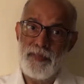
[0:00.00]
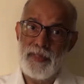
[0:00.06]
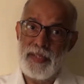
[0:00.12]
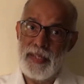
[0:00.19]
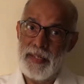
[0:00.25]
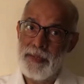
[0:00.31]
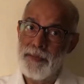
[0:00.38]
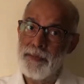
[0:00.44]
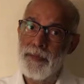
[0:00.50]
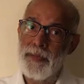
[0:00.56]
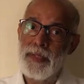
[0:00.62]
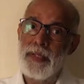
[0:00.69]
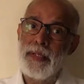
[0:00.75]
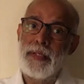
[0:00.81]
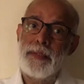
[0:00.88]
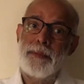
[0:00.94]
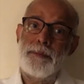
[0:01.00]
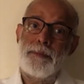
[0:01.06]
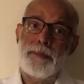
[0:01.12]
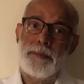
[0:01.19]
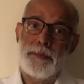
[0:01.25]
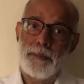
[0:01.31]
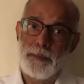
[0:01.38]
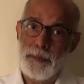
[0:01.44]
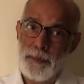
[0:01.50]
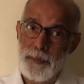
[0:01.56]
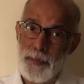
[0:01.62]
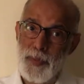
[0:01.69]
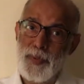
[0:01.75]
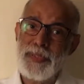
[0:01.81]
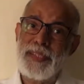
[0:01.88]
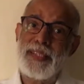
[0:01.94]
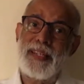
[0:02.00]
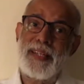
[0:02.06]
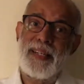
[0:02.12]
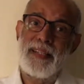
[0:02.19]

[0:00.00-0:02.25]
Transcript: very most